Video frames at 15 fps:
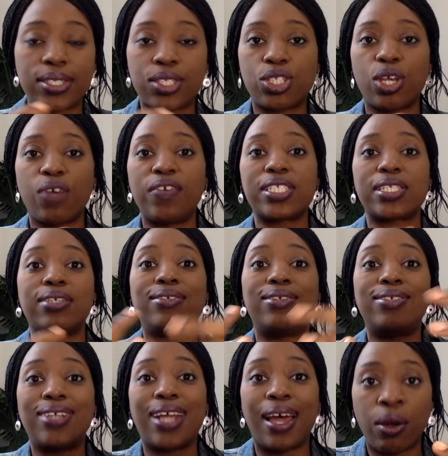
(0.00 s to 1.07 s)
service
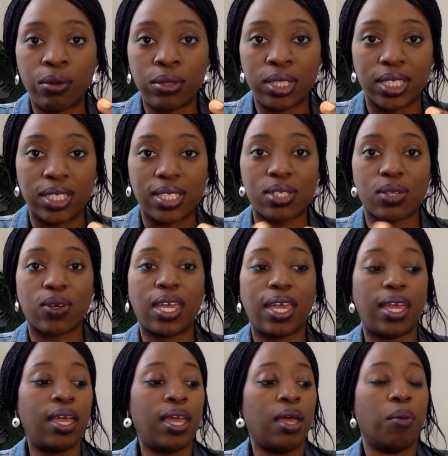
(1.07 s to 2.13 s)
around it.
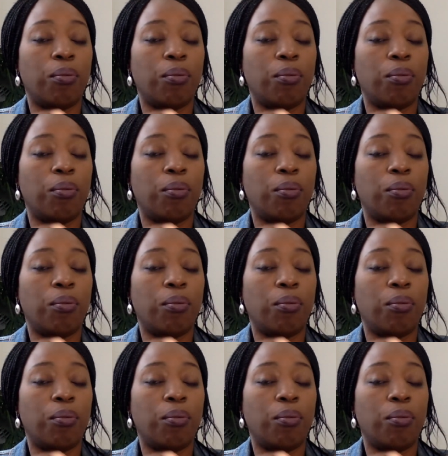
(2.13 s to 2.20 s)
Okay.